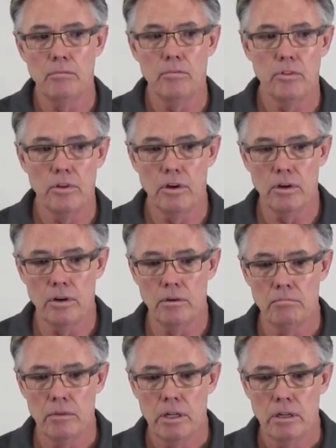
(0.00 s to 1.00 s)

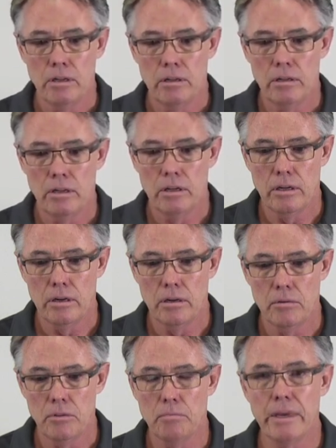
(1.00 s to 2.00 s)

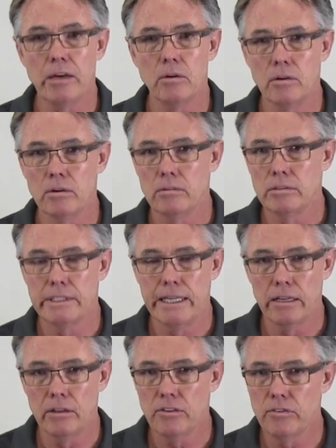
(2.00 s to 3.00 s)
the Bighorn
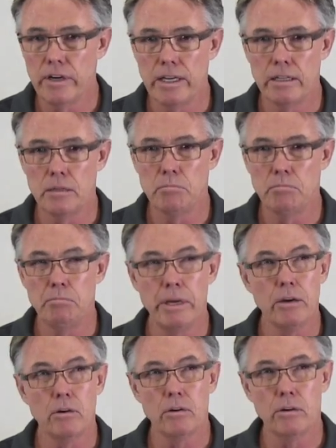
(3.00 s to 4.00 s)
TL3, the
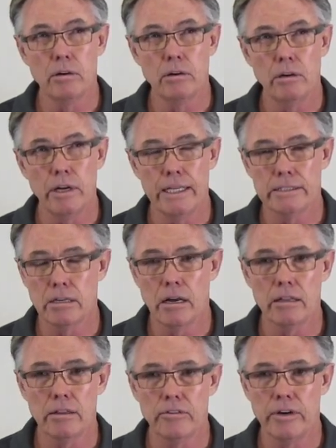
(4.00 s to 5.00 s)
Bighorn
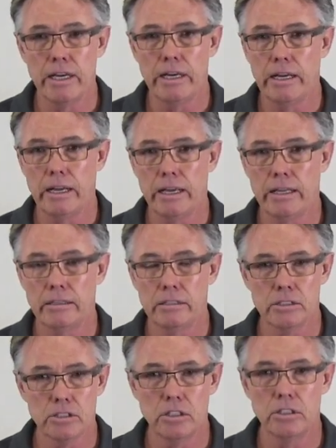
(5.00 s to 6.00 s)
SR3, and
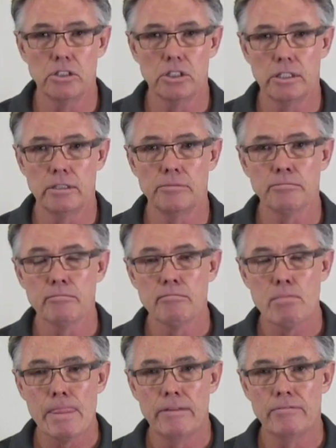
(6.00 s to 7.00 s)
the Surgeon
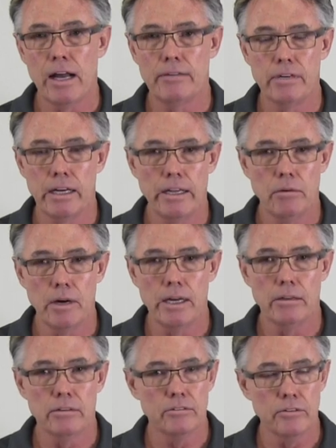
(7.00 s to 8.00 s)

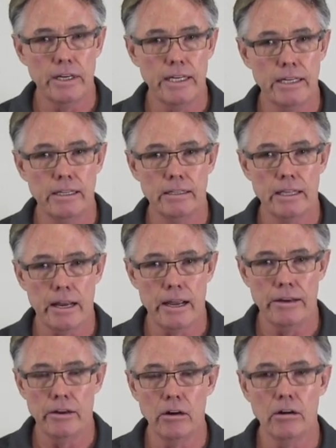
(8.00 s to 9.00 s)
591 are 3 that
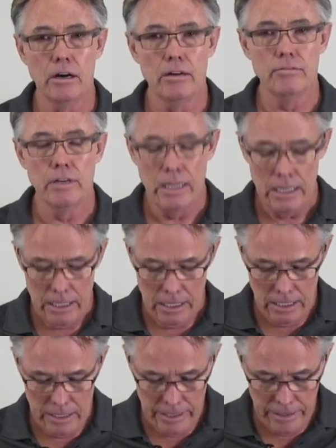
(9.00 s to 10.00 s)
I know of.
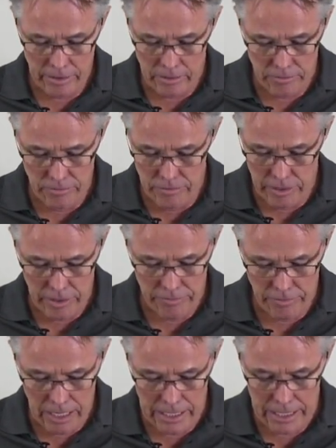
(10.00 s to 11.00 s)
They're very
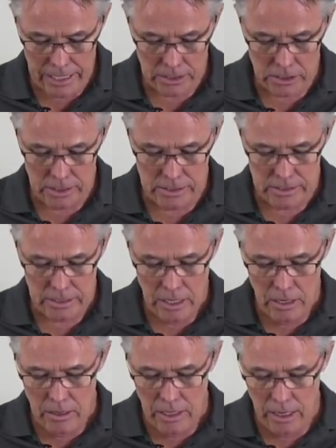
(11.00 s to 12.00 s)
fine actions.
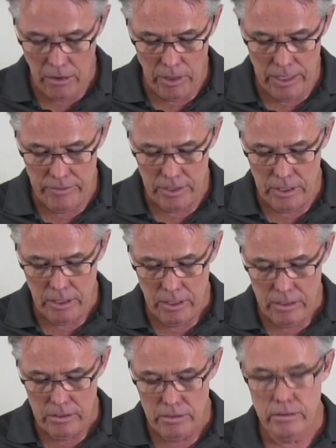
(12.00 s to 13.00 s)
However,
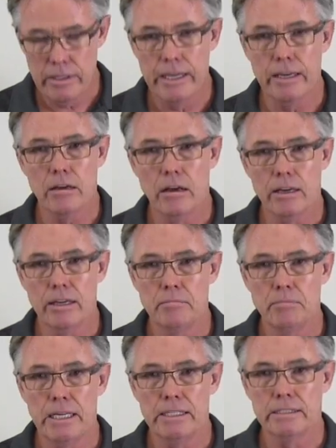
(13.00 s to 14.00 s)
their
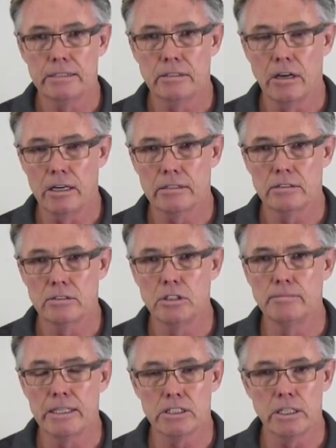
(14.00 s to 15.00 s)
cocking piece has got
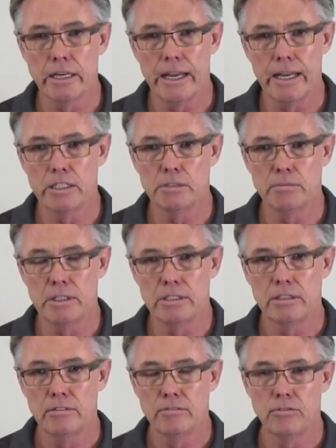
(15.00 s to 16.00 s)
too much
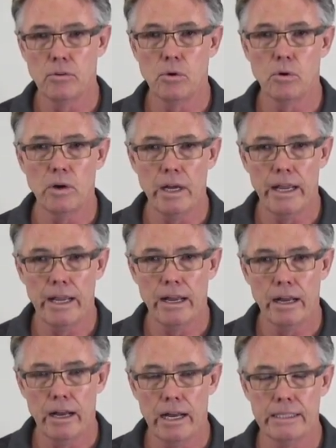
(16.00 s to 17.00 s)
engagement for a
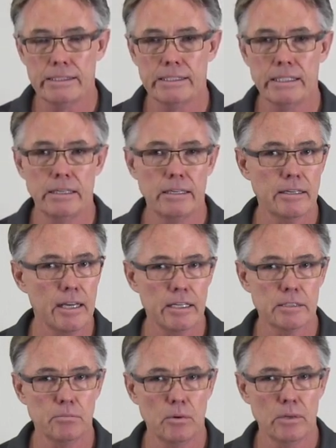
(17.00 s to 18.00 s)
high sear in a
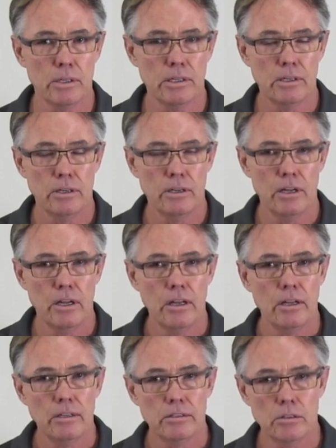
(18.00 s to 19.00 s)
tack sport.
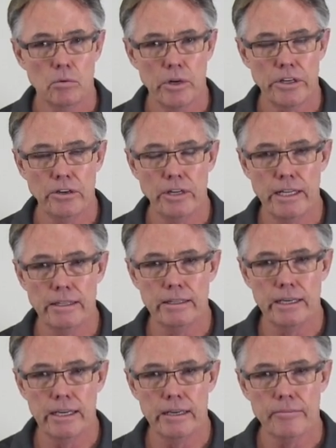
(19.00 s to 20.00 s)
So what you need
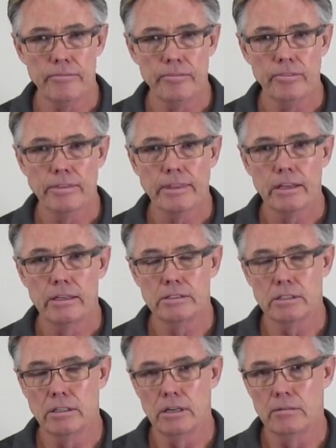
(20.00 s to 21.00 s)
there
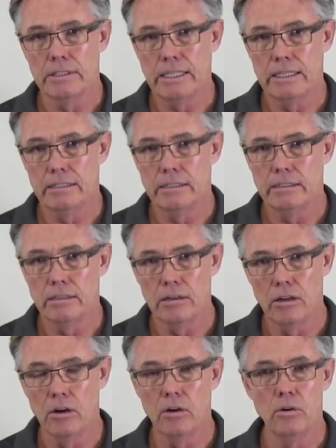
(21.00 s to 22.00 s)
is to go with either the
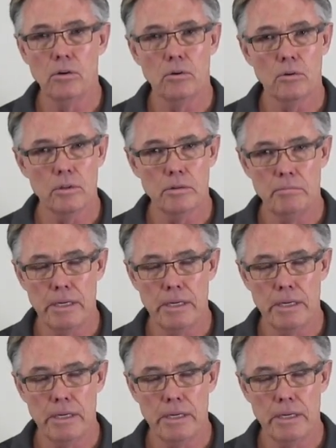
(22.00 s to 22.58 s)
low or the